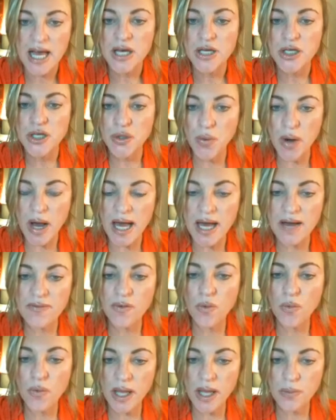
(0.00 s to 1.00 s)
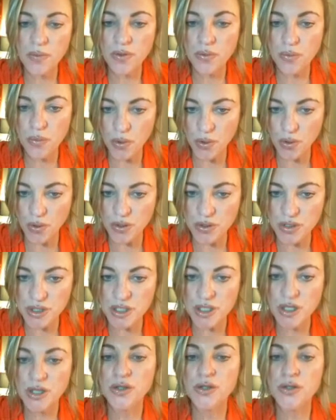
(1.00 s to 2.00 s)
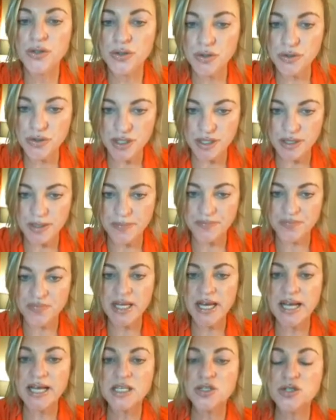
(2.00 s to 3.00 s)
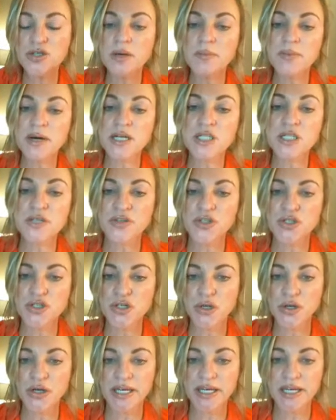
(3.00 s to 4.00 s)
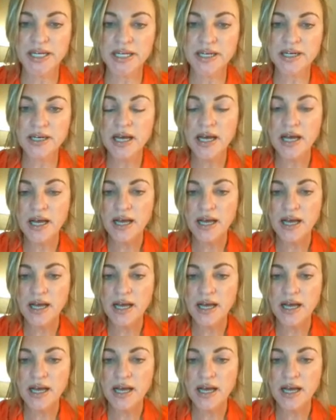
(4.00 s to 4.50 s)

You have a way with words. Use them. Thanks so much for tuning in.